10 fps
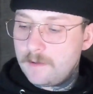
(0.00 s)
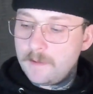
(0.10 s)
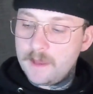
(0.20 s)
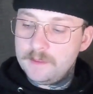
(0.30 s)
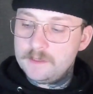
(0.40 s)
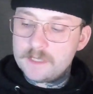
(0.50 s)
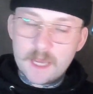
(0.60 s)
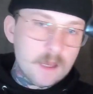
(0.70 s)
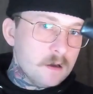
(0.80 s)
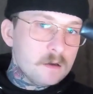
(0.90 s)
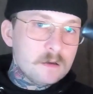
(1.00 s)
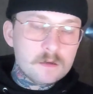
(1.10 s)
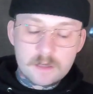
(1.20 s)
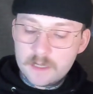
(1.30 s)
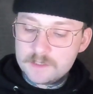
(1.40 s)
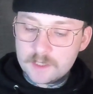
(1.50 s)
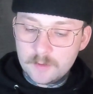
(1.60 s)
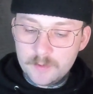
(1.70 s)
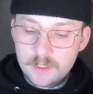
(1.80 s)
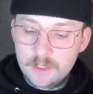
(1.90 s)
Like the tail is going to
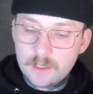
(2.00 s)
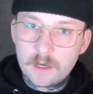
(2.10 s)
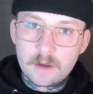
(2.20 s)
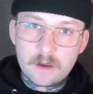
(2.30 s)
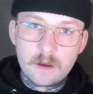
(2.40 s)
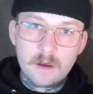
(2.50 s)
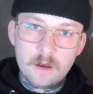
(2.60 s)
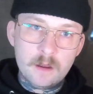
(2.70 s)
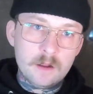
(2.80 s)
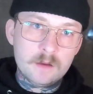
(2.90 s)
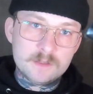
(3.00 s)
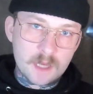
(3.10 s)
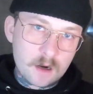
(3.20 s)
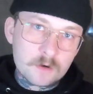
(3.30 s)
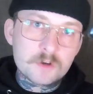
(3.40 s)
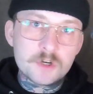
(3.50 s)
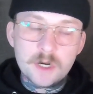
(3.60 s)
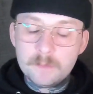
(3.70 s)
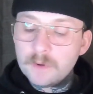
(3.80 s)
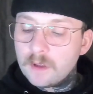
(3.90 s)
be a zonker
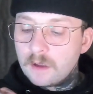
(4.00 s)
strip,